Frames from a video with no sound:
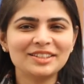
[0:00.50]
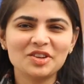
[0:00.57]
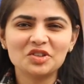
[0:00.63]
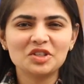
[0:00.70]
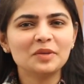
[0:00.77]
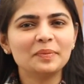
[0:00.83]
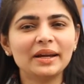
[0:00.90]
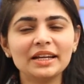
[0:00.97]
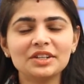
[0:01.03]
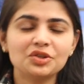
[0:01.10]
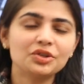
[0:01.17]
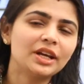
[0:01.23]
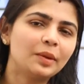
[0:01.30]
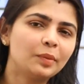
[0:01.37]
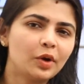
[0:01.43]
this is Chinmayi.
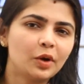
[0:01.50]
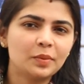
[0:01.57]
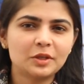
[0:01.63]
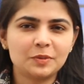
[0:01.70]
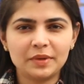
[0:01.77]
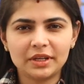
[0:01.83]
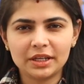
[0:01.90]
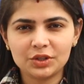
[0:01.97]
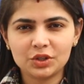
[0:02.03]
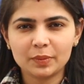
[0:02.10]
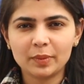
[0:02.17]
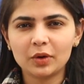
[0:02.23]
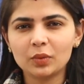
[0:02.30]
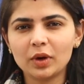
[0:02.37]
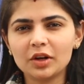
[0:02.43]
Today I'm going to be speaking to you
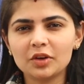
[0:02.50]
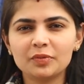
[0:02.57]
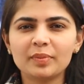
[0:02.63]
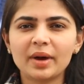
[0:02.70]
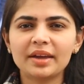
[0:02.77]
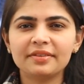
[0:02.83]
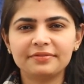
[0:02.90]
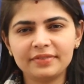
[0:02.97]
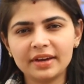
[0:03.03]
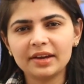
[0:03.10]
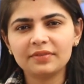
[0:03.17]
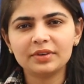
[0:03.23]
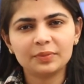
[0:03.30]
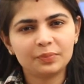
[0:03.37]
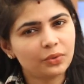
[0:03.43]
about one of my
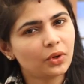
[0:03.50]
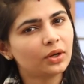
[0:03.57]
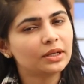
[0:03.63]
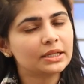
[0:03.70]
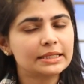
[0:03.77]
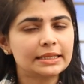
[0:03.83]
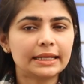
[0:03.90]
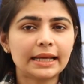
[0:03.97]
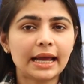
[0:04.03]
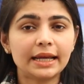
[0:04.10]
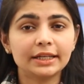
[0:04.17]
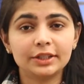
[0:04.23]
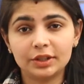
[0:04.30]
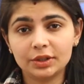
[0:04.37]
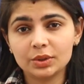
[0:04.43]
favorite products that
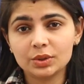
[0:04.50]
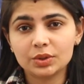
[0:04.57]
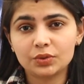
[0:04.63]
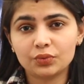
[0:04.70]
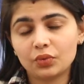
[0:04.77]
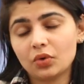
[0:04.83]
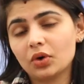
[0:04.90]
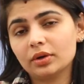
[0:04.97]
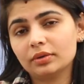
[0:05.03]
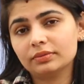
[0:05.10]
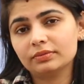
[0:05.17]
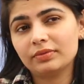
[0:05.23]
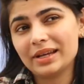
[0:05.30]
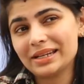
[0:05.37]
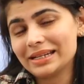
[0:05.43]
I use for
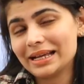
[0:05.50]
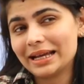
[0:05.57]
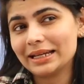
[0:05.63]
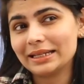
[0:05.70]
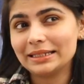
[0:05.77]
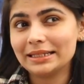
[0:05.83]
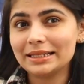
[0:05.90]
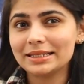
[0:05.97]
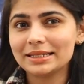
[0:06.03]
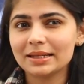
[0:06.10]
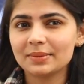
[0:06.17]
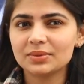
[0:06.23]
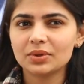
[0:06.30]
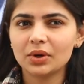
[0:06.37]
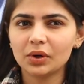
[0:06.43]
when I need
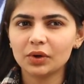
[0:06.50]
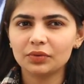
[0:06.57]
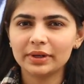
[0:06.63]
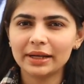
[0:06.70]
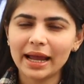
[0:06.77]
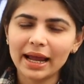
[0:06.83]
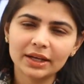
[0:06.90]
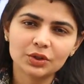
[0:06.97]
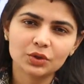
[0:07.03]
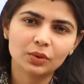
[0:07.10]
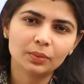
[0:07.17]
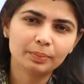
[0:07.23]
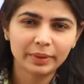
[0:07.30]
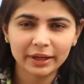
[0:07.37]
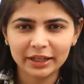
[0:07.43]
some sort of an
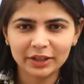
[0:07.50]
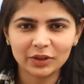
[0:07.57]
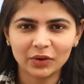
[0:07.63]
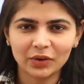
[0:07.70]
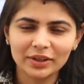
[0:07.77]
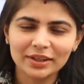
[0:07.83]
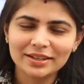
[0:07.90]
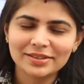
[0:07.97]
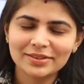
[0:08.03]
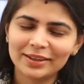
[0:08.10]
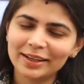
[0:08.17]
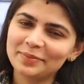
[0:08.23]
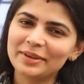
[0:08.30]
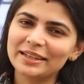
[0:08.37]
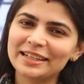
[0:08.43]
at-home pedicure. So
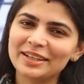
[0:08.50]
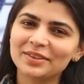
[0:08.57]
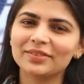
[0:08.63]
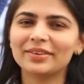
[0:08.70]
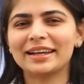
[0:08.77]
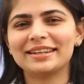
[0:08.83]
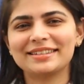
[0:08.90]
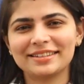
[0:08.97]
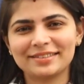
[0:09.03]
let me take you right